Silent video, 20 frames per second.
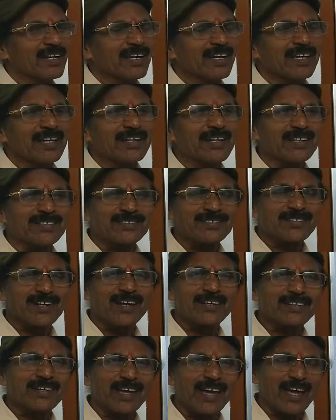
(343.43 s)
He does
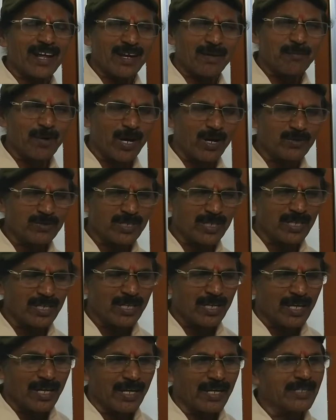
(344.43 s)
not care about
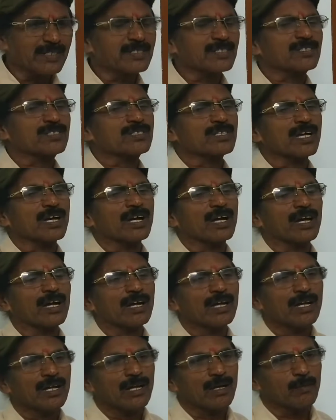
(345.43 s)
its
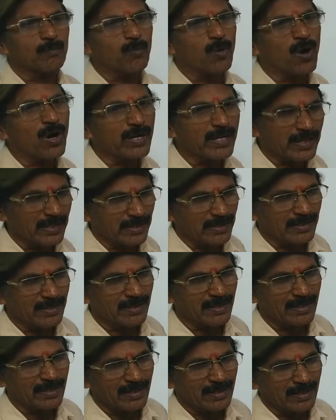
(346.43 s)
body,
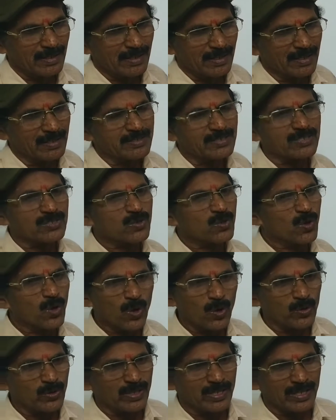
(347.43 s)
its
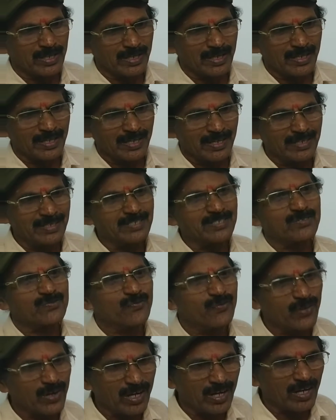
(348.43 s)
coat, its
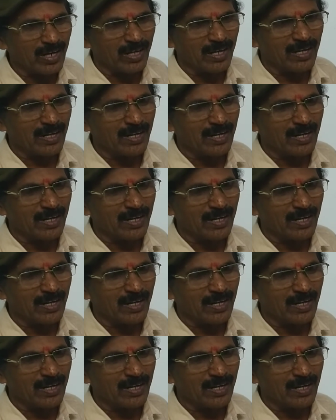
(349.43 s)
fur.